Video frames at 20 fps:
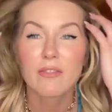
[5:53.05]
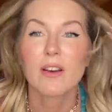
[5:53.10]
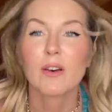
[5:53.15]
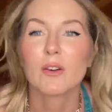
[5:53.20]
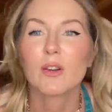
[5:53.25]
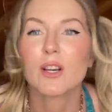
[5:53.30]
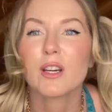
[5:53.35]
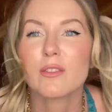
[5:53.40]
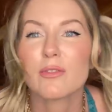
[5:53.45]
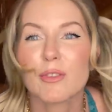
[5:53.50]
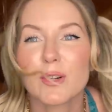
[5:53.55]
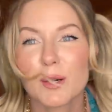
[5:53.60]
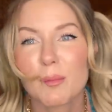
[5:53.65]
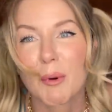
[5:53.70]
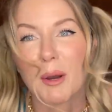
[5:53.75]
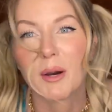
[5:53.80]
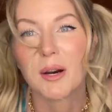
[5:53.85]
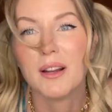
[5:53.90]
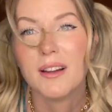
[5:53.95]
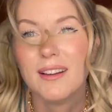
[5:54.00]
Felt good for
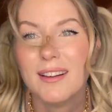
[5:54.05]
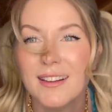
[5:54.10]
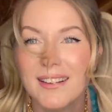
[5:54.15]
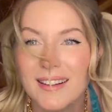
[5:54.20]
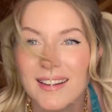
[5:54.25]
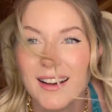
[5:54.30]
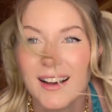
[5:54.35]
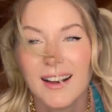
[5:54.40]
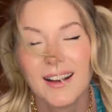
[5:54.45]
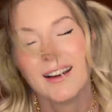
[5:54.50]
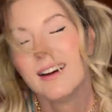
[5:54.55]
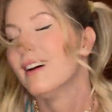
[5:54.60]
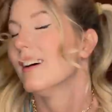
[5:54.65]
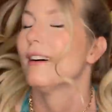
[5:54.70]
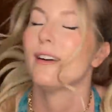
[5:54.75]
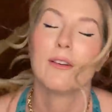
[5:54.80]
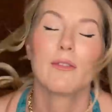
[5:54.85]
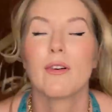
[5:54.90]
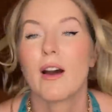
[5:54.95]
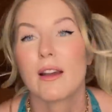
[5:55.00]
about
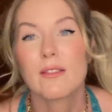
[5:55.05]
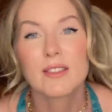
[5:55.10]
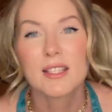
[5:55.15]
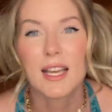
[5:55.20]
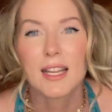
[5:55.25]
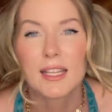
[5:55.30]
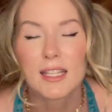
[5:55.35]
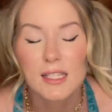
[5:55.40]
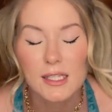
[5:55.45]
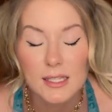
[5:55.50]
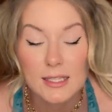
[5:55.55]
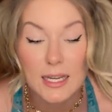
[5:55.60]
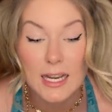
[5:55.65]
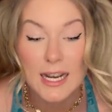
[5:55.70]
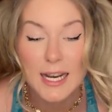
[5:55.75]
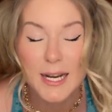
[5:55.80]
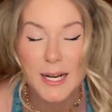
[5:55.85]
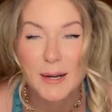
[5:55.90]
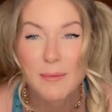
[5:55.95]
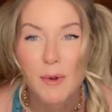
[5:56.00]
five seconds.
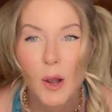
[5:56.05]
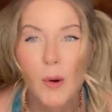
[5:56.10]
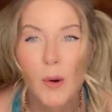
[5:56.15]
Um,